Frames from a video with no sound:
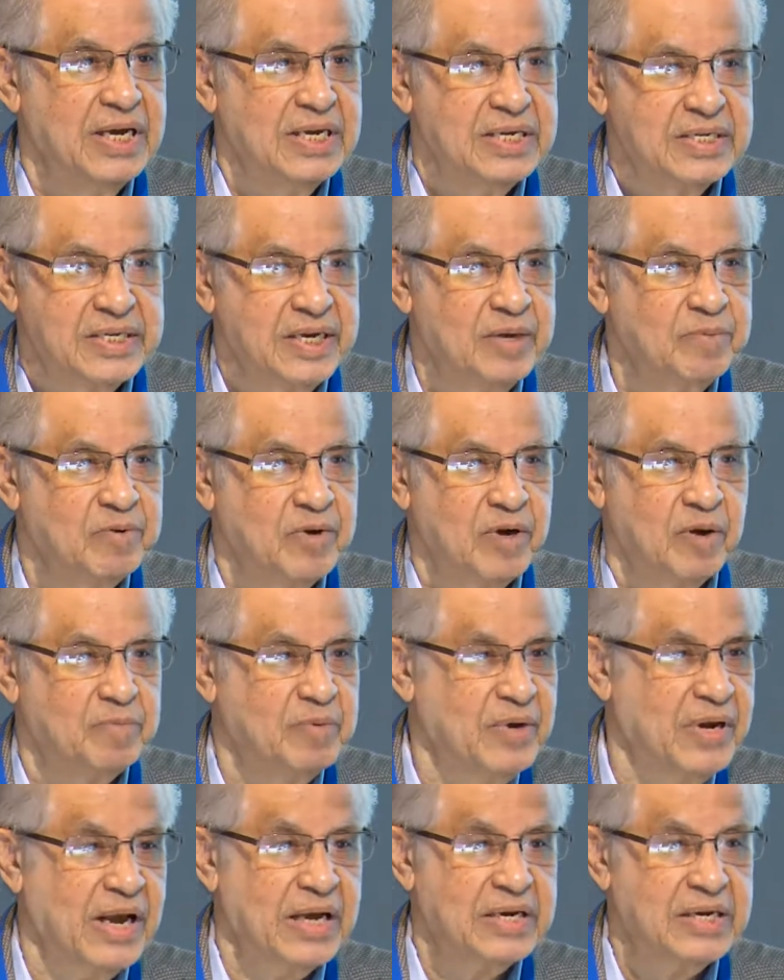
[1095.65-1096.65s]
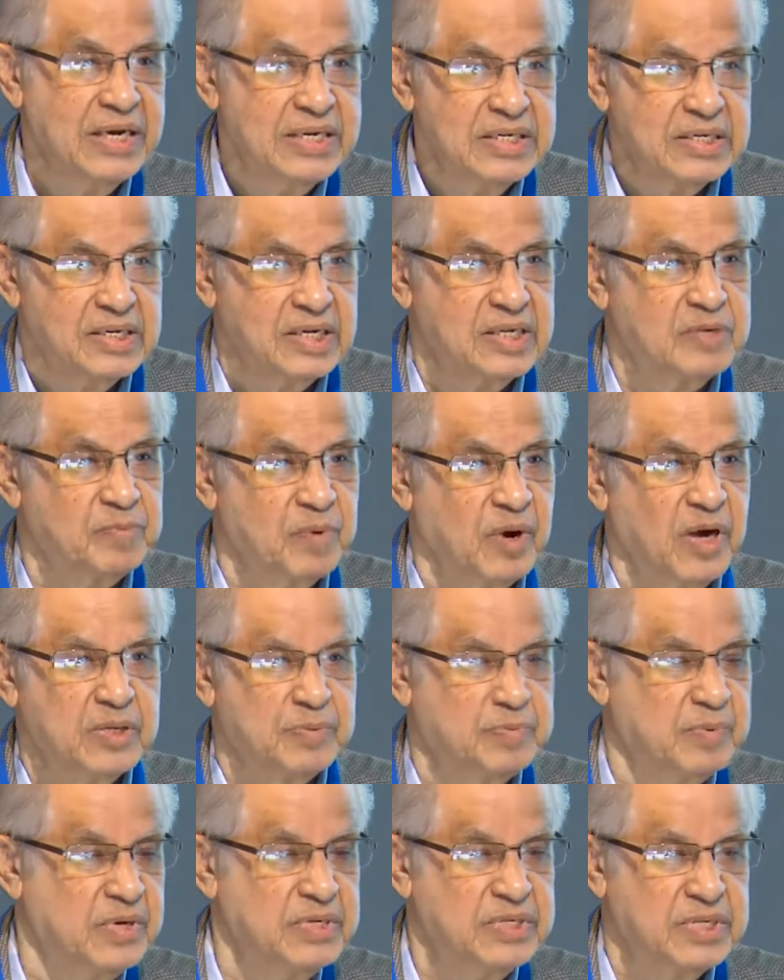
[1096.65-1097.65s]
seemed to have been at least as
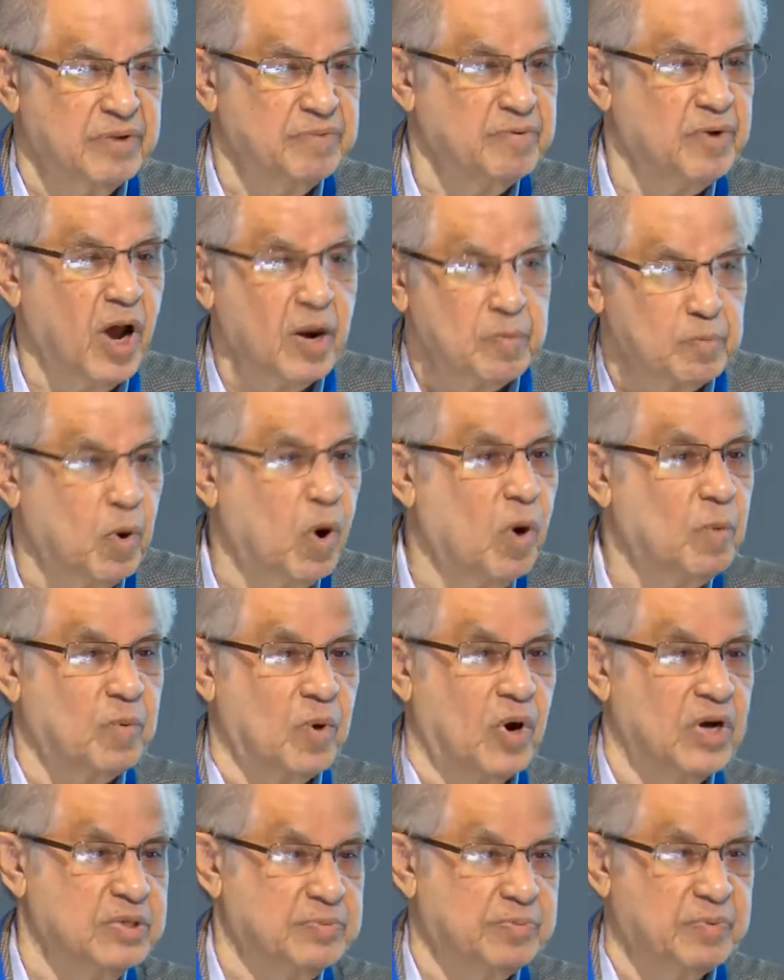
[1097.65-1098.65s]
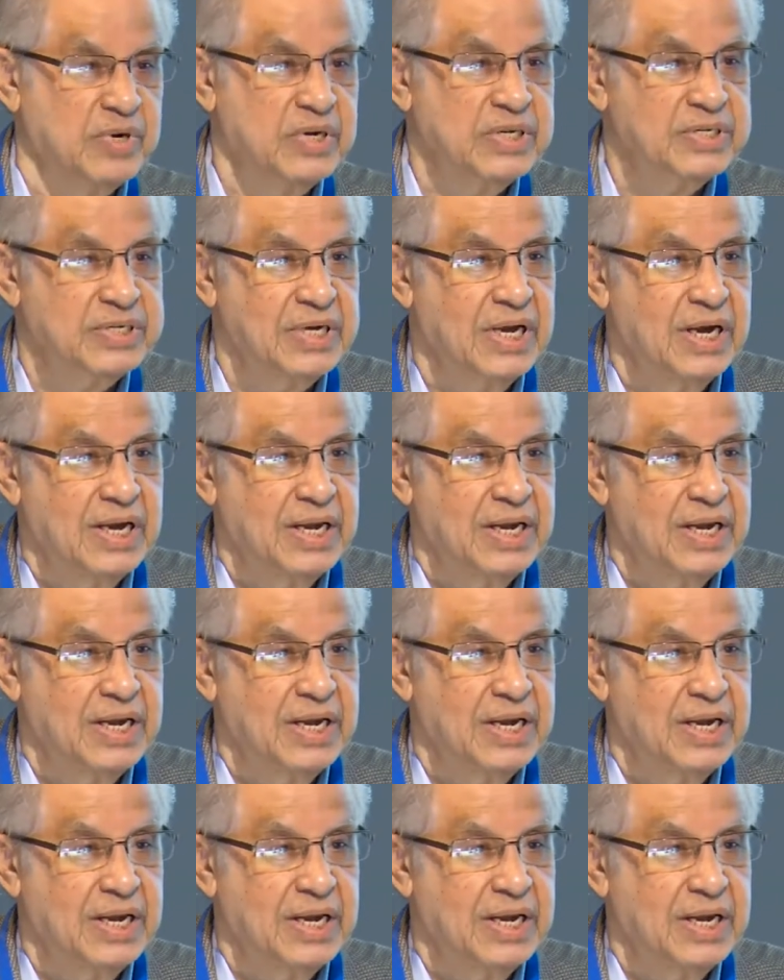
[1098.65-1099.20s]
prosperous, if not more prosperous,